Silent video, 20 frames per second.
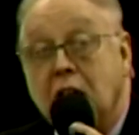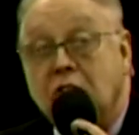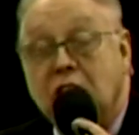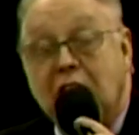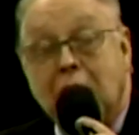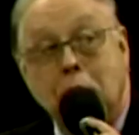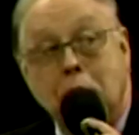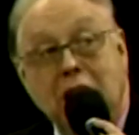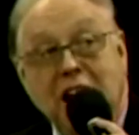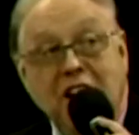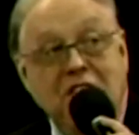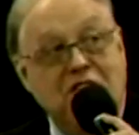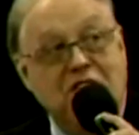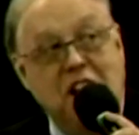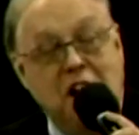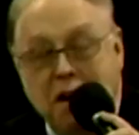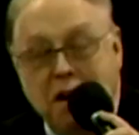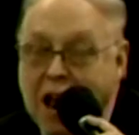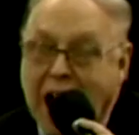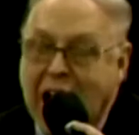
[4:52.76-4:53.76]
That means
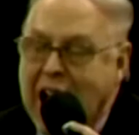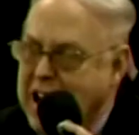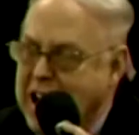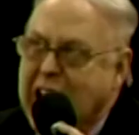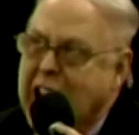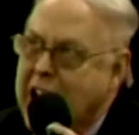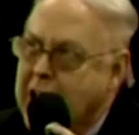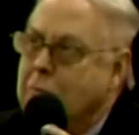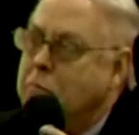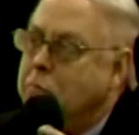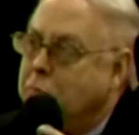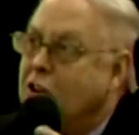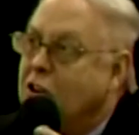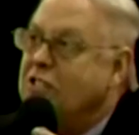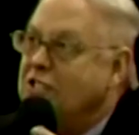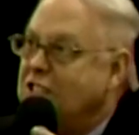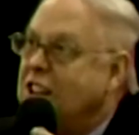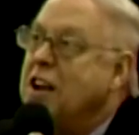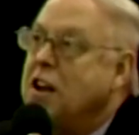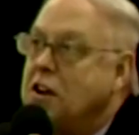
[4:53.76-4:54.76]
that
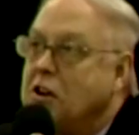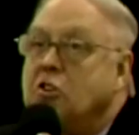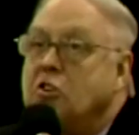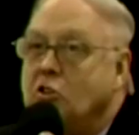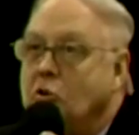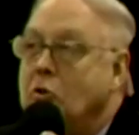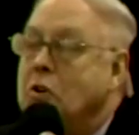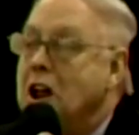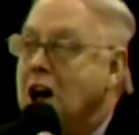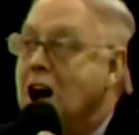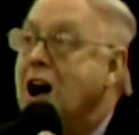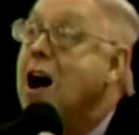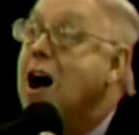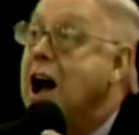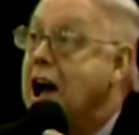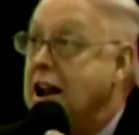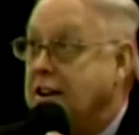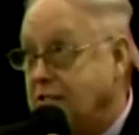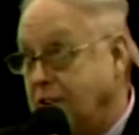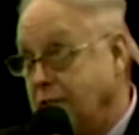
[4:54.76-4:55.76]
98% do
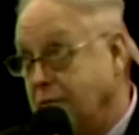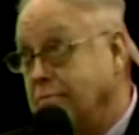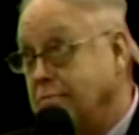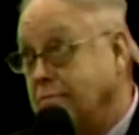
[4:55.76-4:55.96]
not.